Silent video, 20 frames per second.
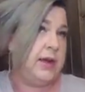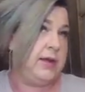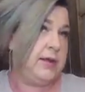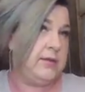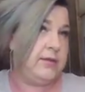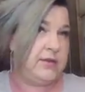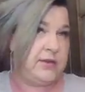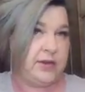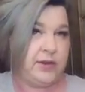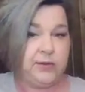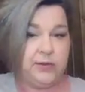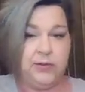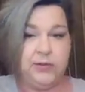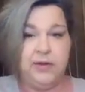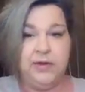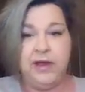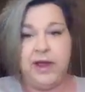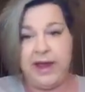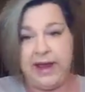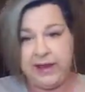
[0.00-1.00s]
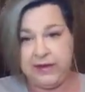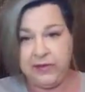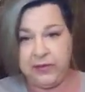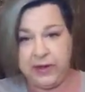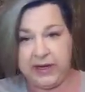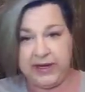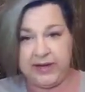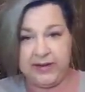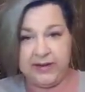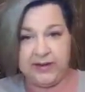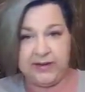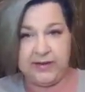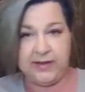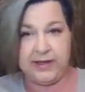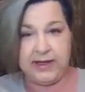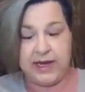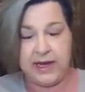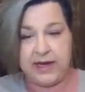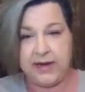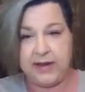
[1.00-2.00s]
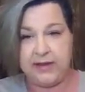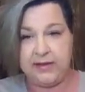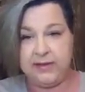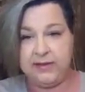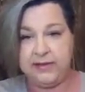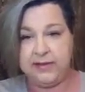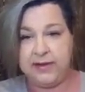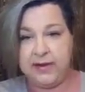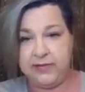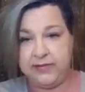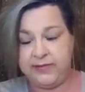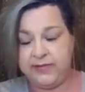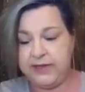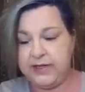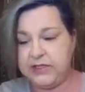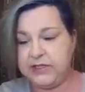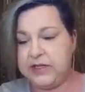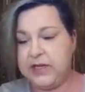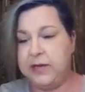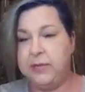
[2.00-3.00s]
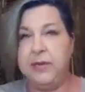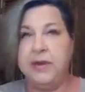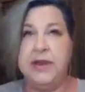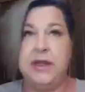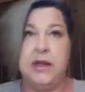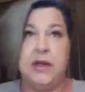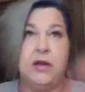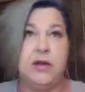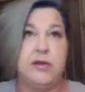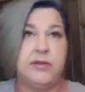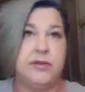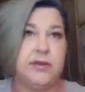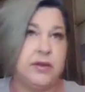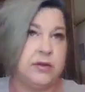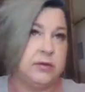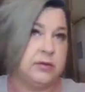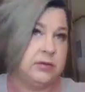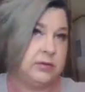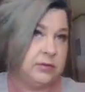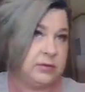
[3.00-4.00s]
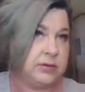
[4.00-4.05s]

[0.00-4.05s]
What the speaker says: So I had to wait until I got stuff finished up, and then also